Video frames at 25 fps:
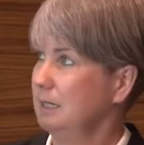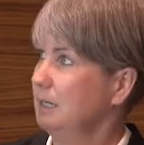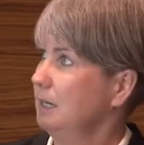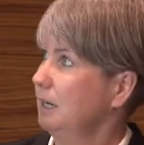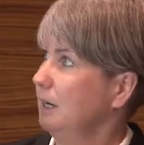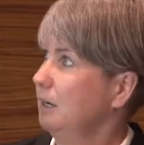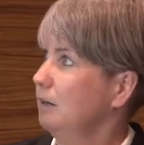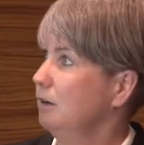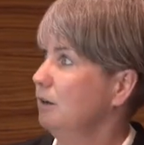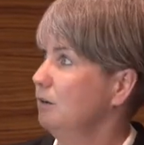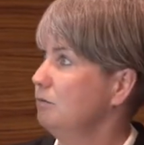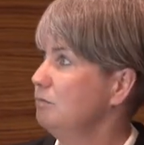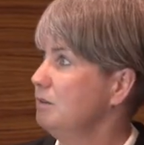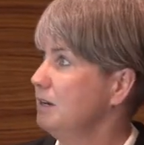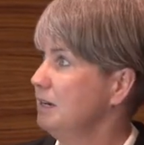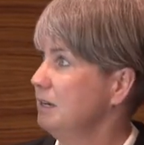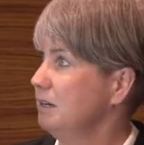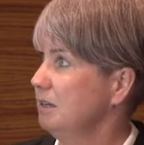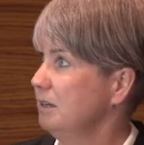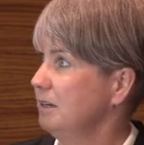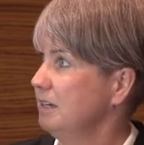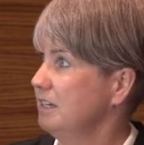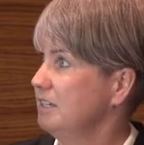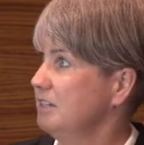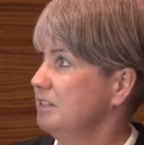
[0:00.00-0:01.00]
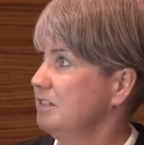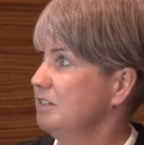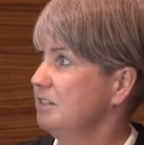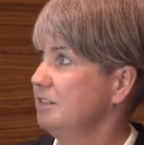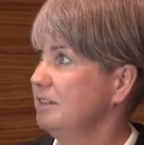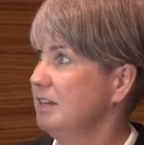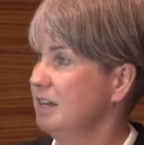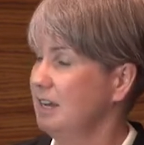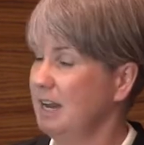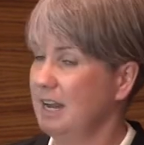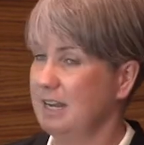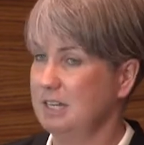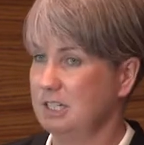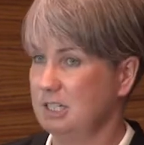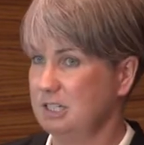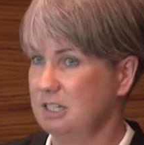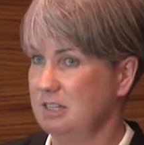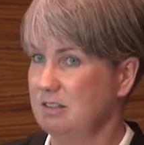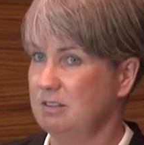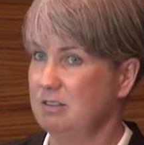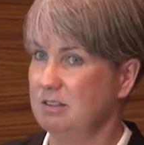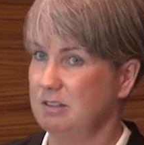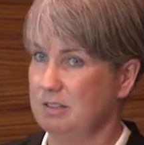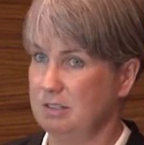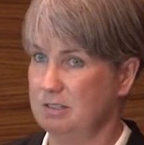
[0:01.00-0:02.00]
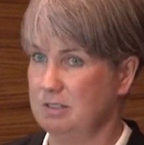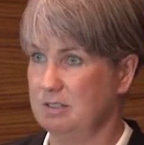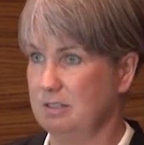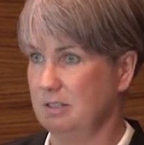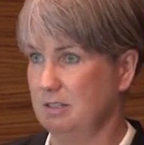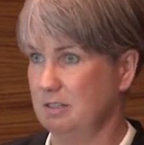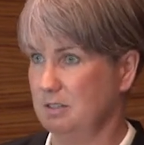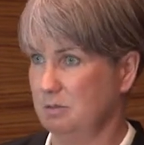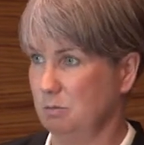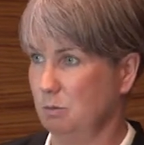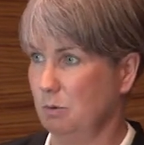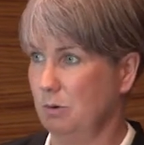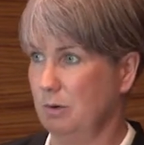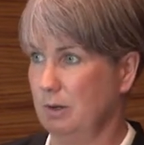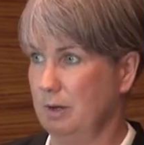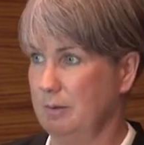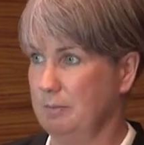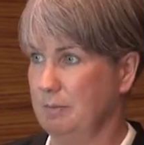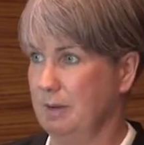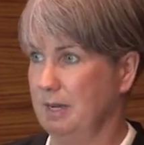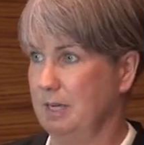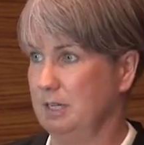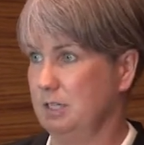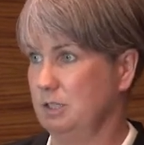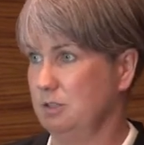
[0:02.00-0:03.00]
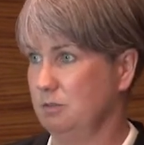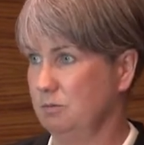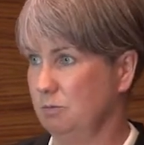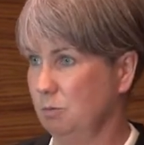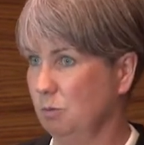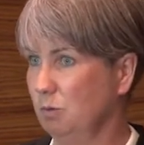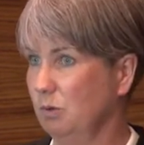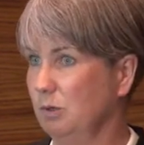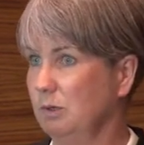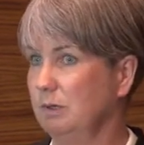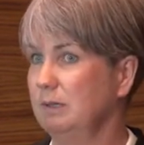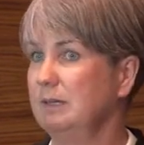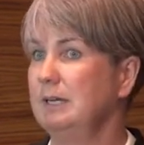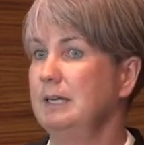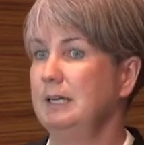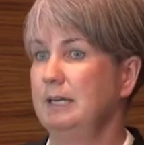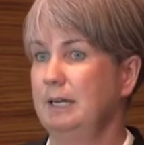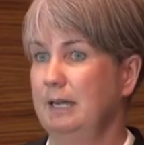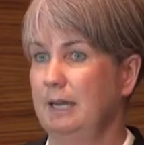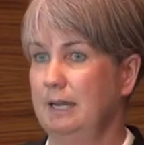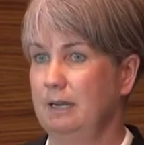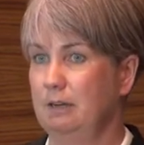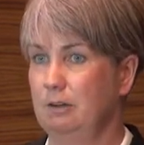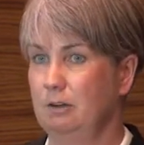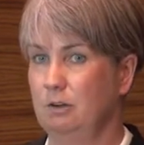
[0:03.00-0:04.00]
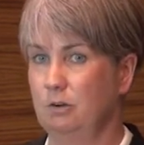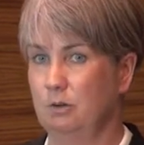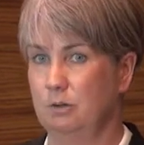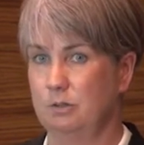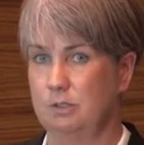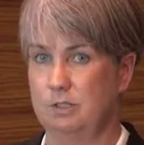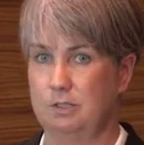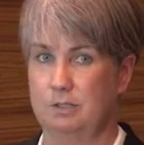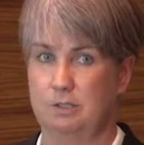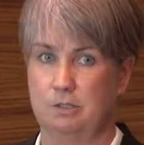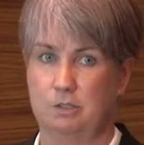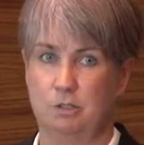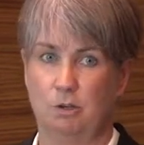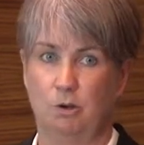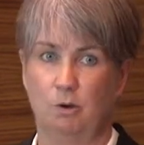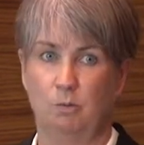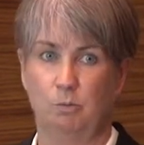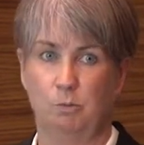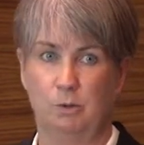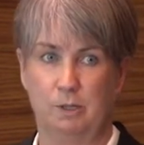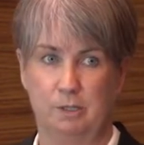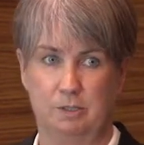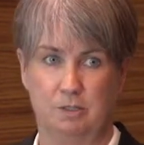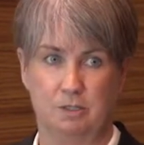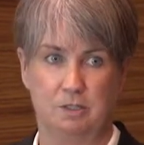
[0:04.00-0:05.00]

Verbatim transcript: And I realised that actually this is what I marched for and not the top one.